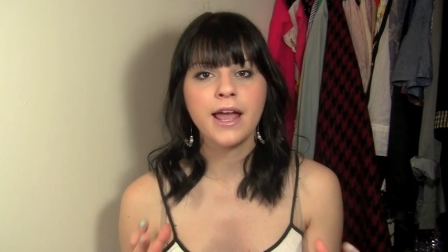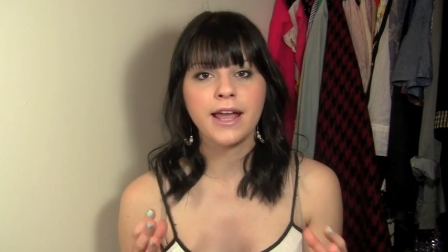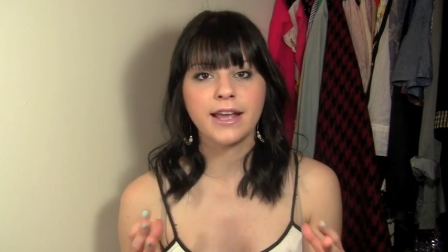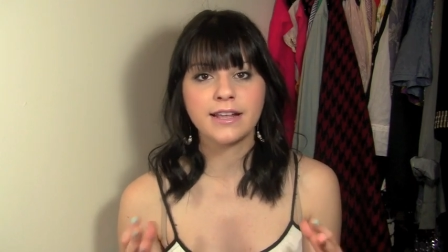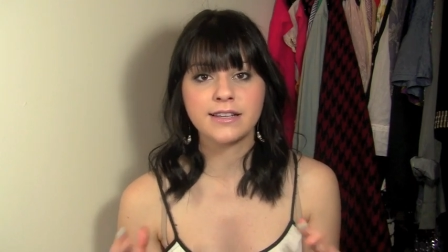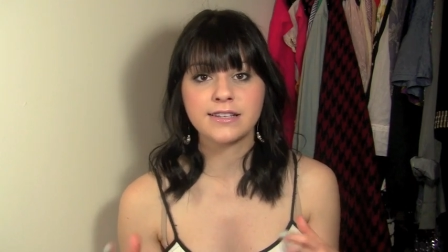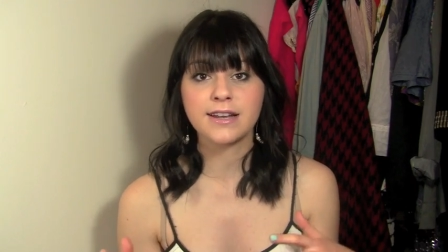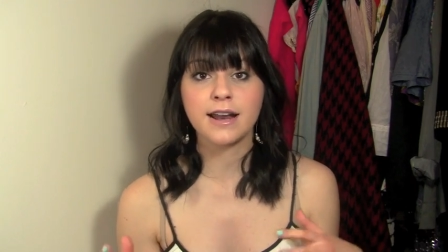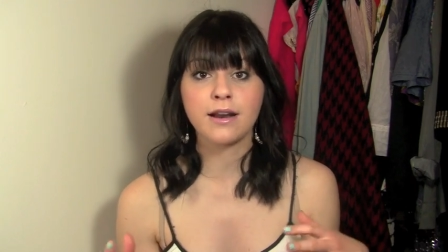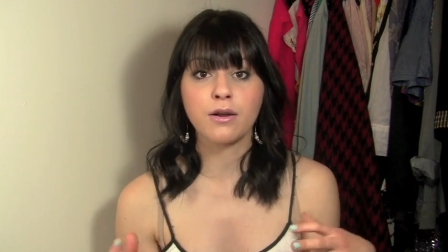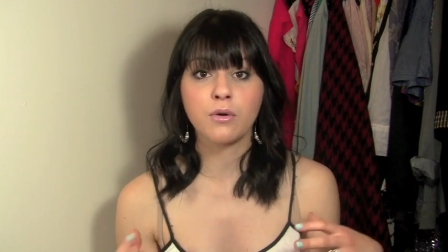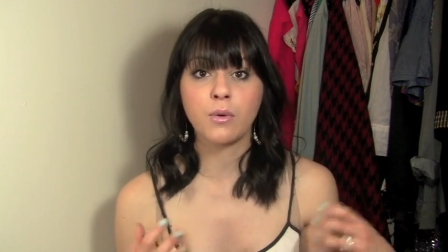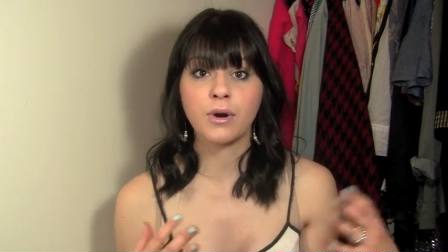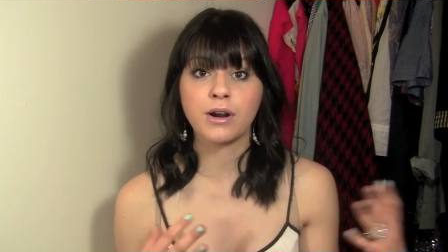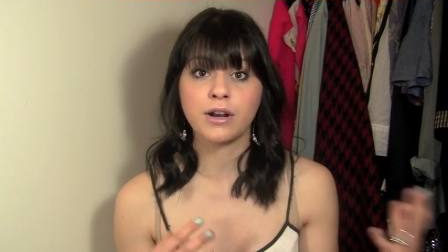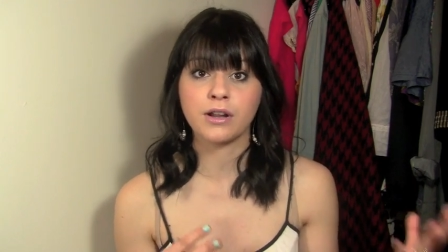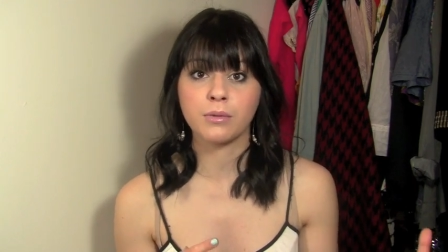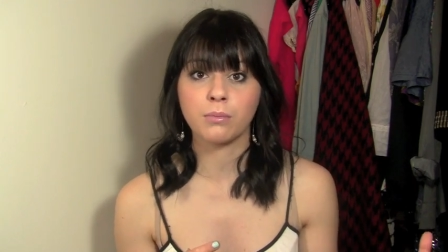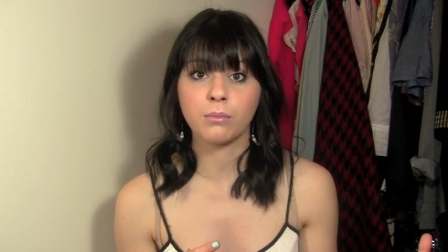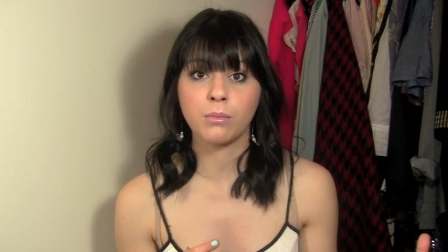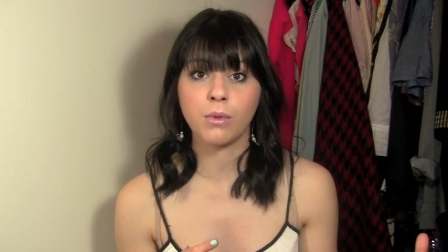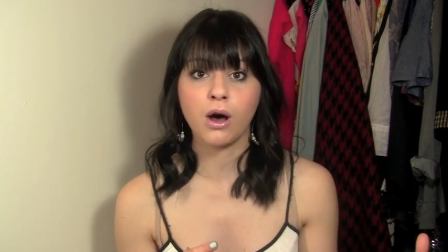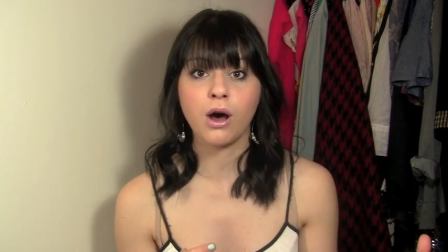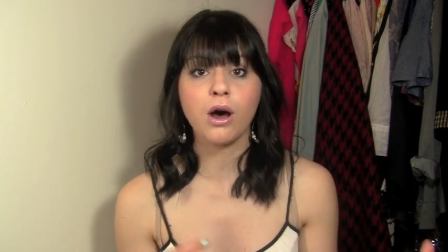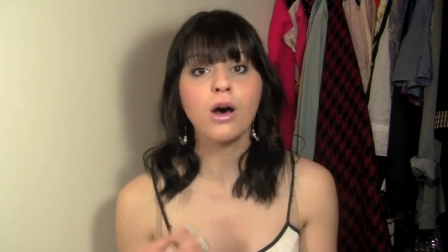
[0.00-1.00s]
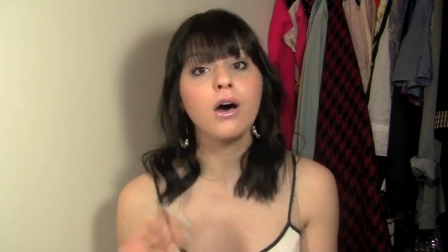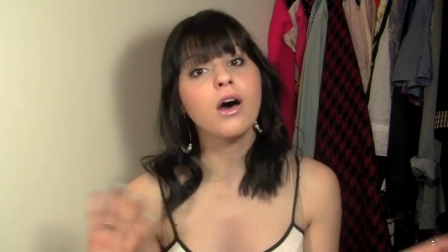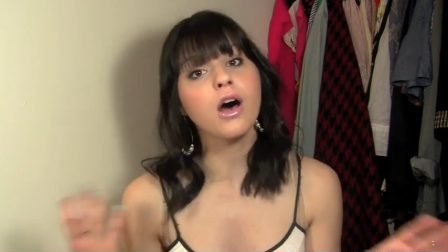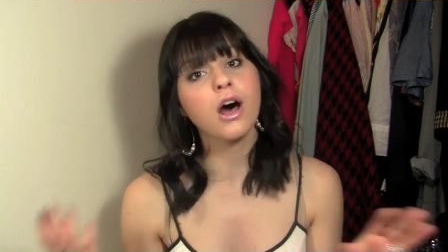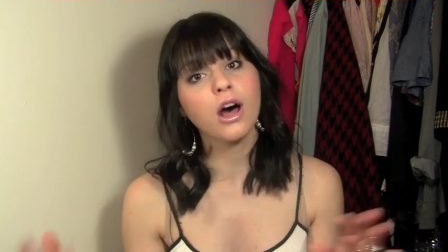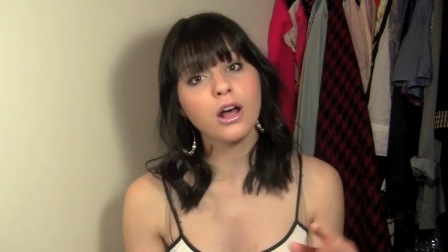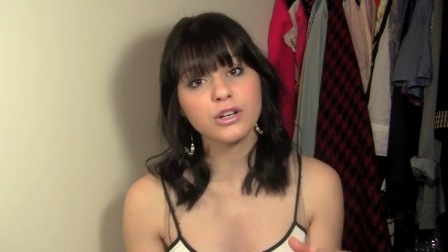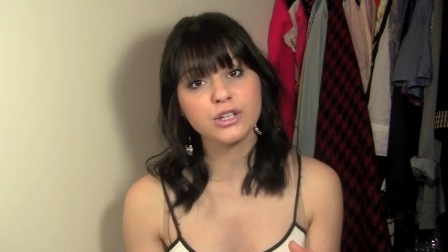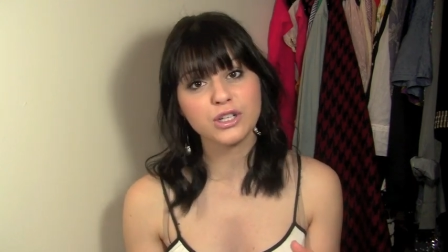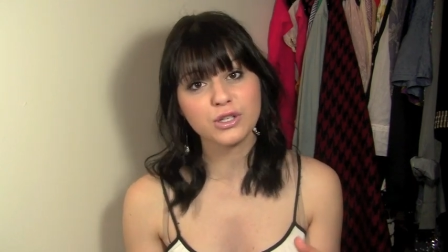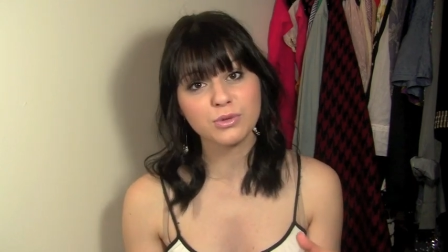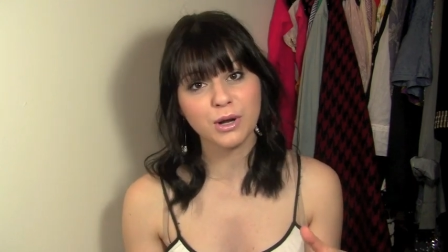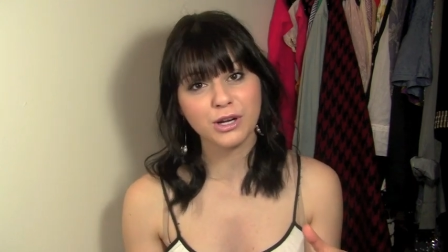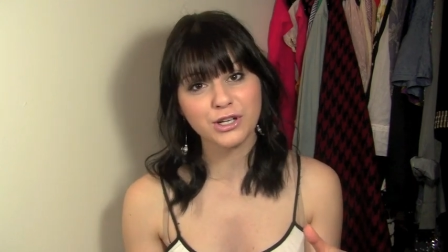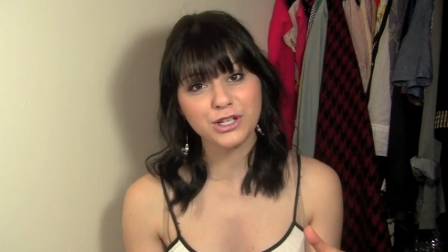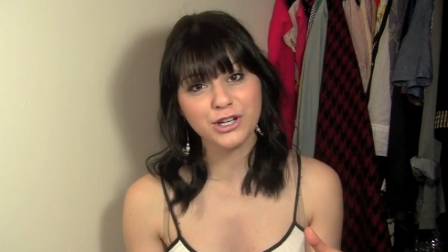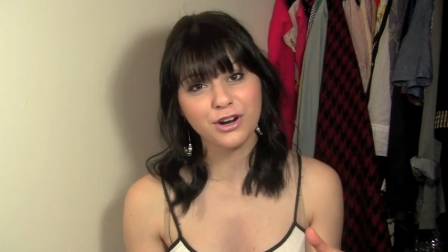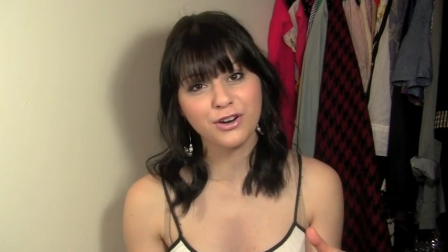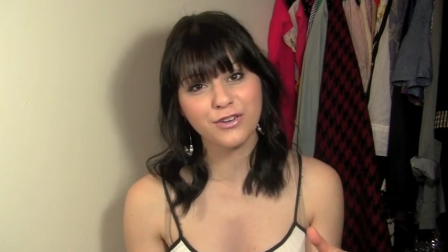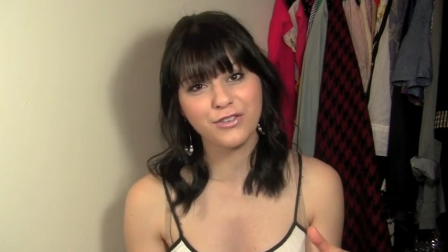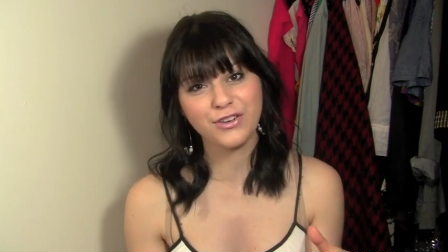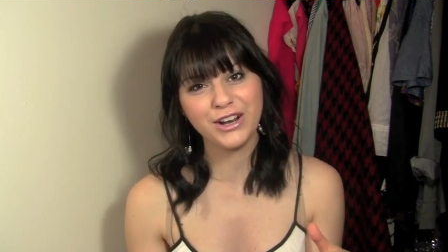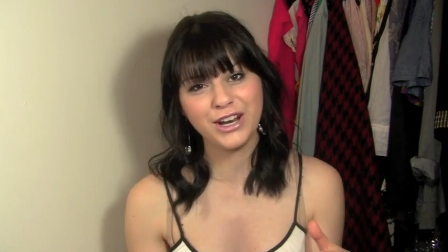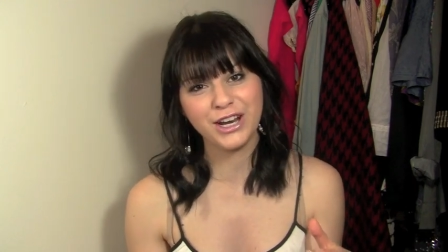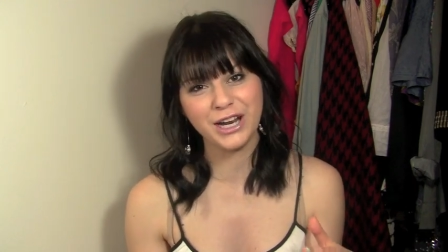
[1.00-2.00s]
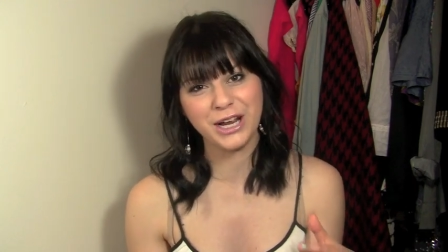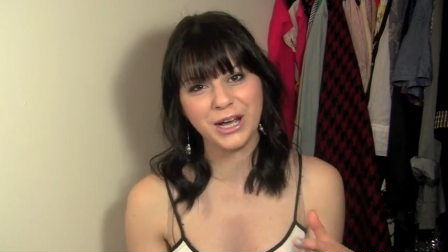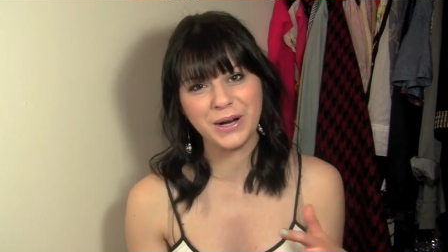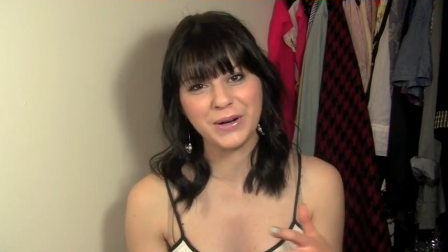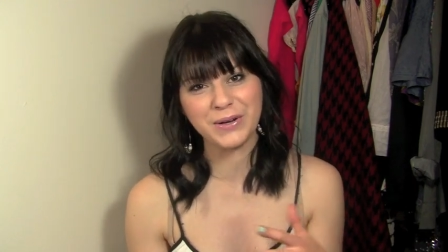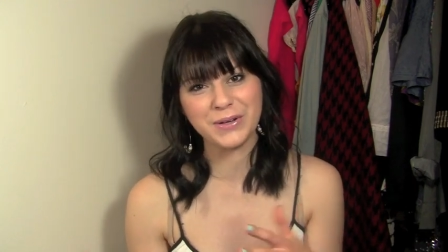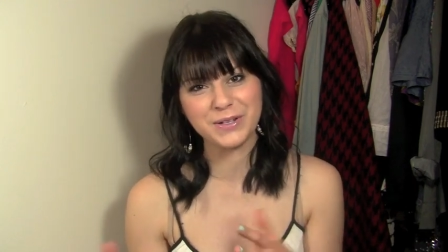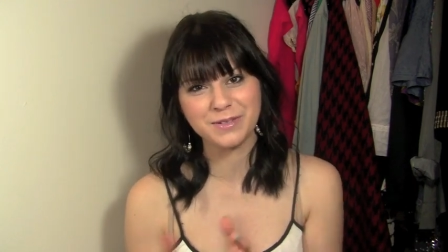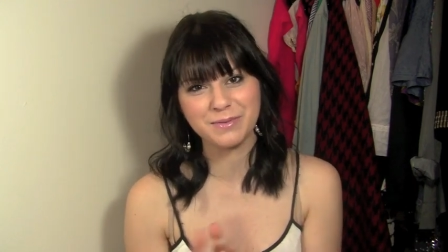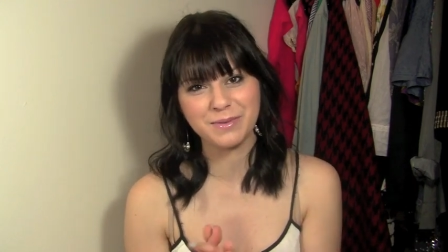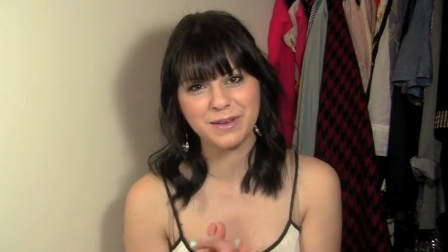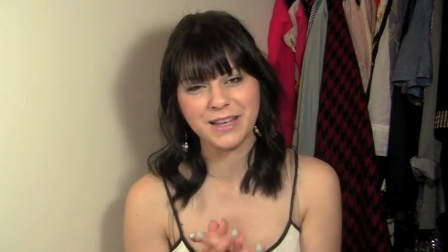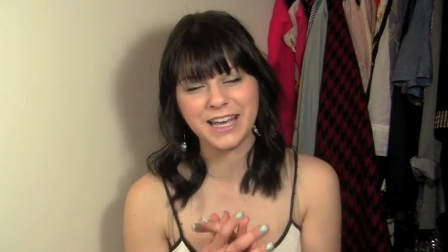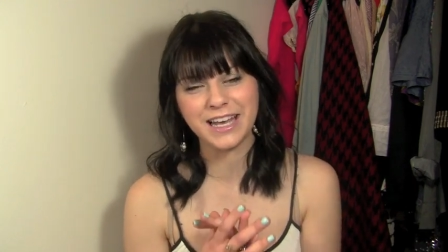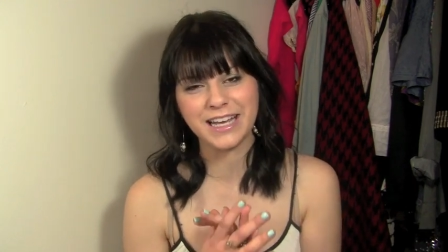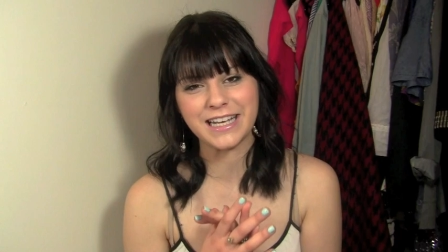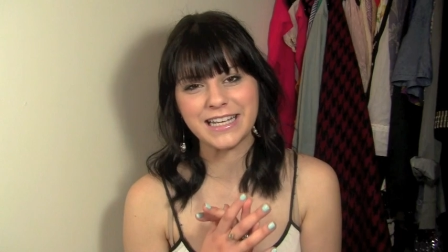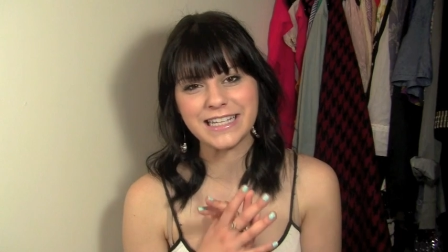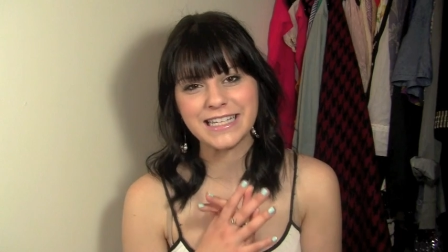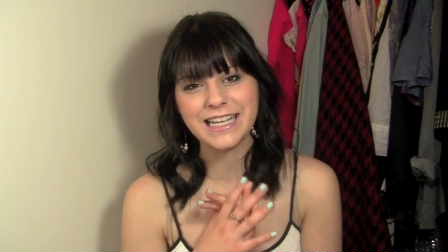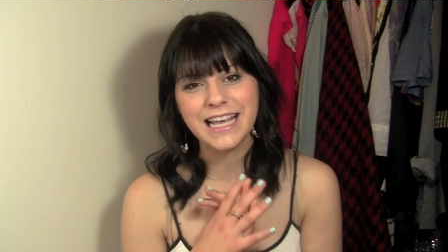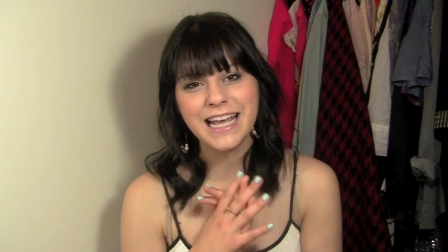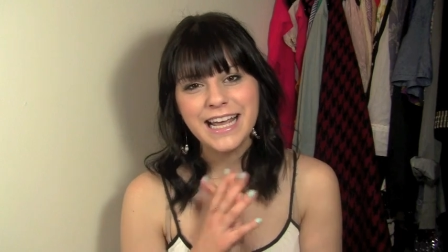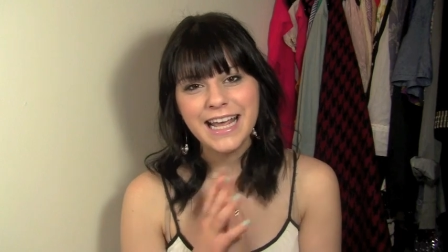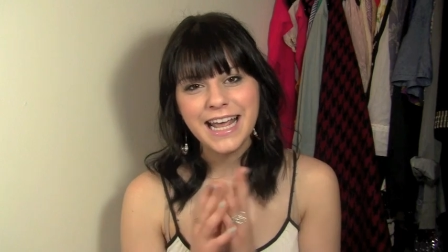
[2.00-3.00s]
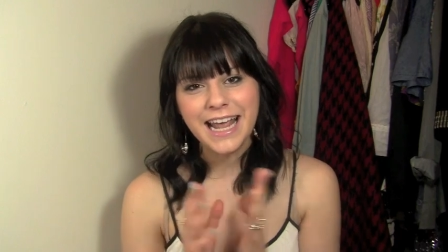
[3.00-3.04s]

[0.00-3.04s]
instead of going to the mall, I'll just watch her videos because